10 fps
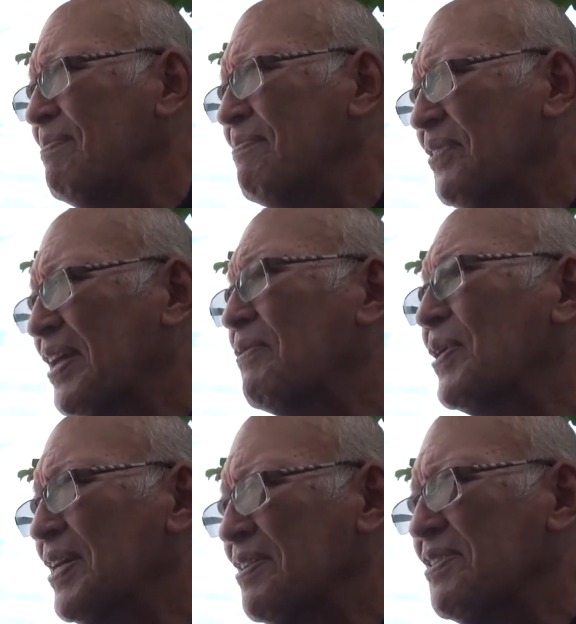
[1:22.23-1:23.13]
and
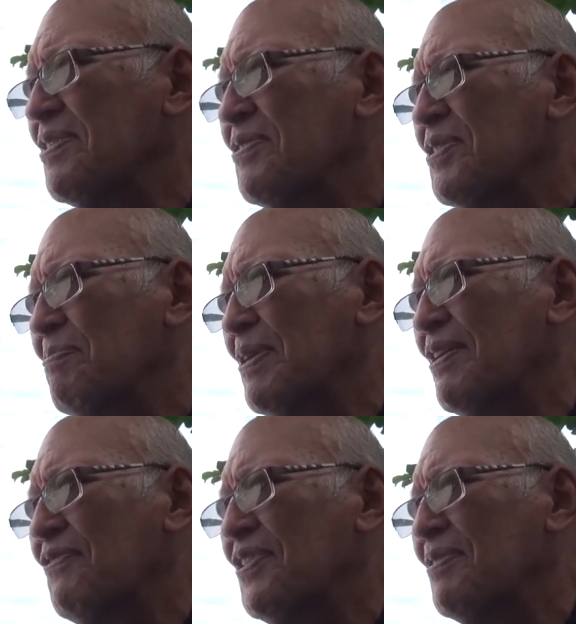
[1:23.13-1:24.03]
will continue to
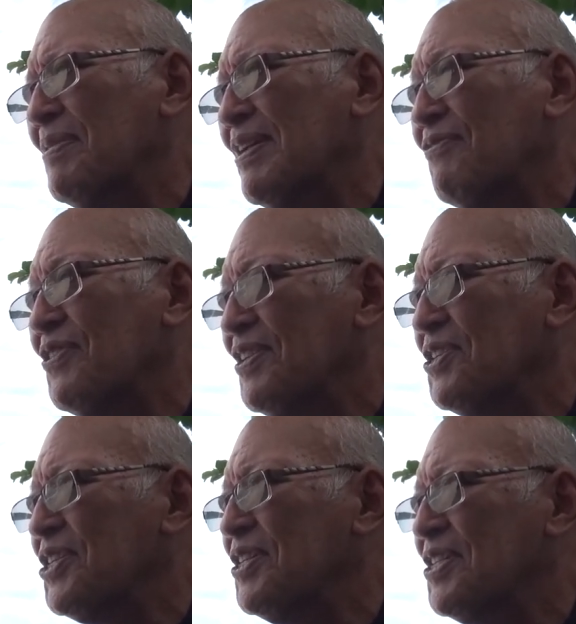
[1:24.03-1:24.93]
pray for him and for the
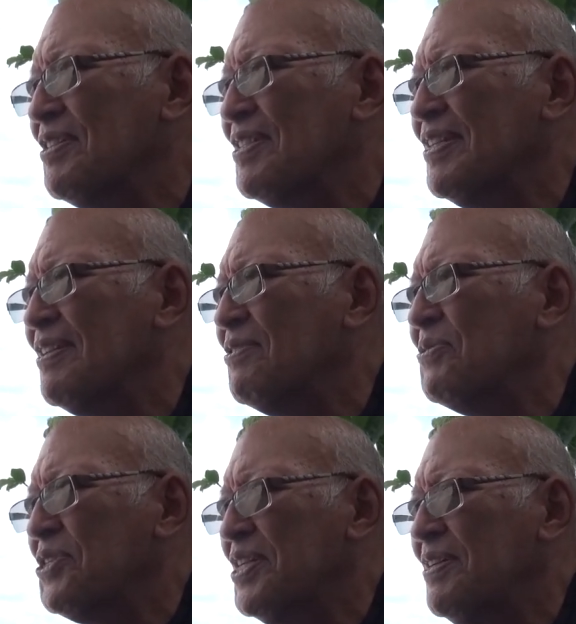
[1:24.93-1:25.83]
church in St.
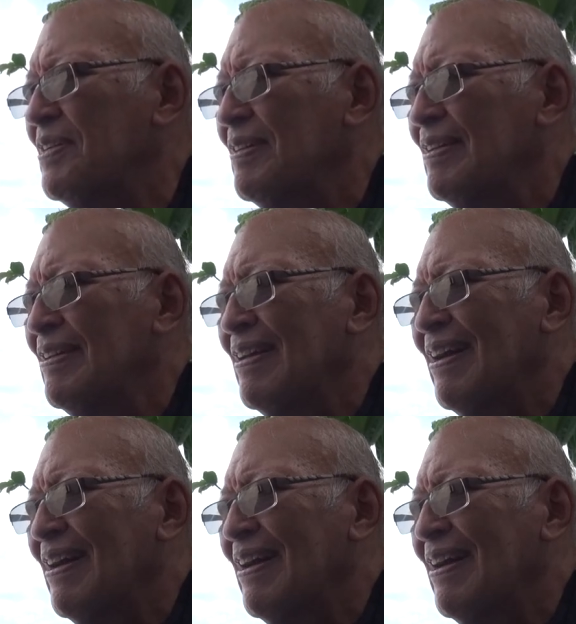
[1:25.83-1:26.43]
Lucia.